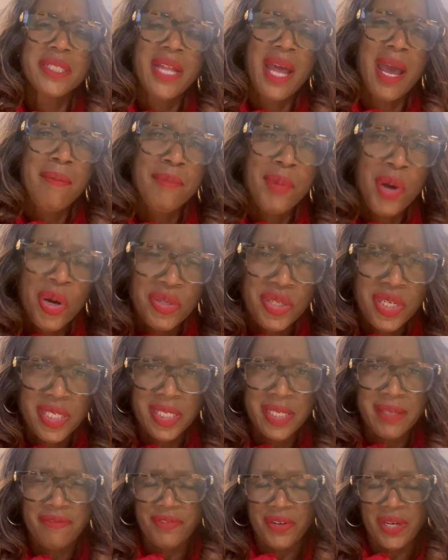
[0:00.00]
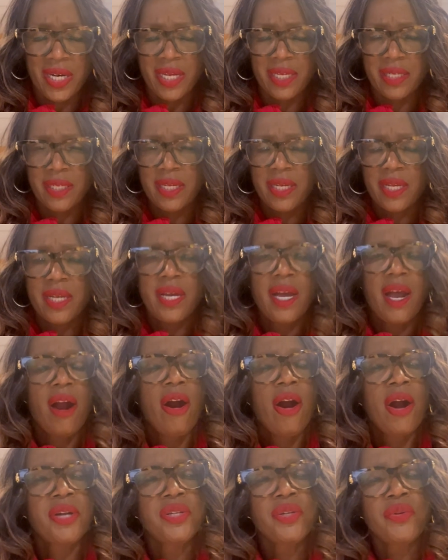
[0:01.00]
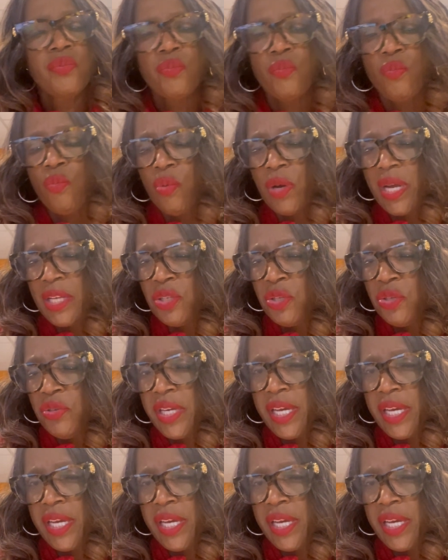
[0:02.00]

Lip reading: that emergency fund. Do you